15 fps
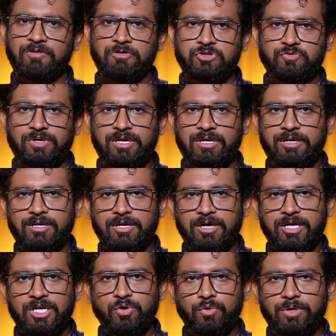which will
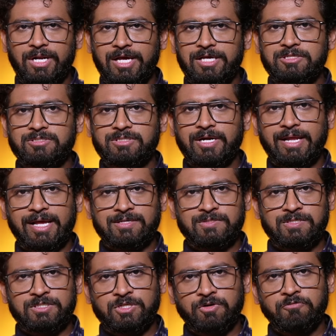neutralize that
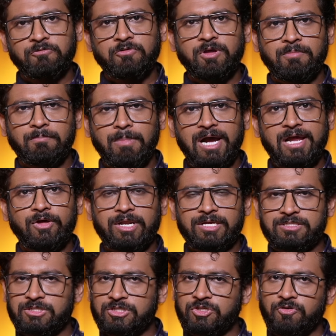excessive bile or
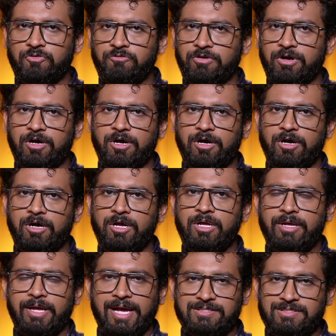excessive
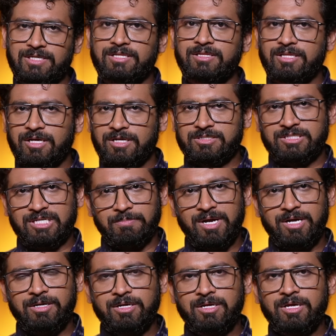acid in the stomach.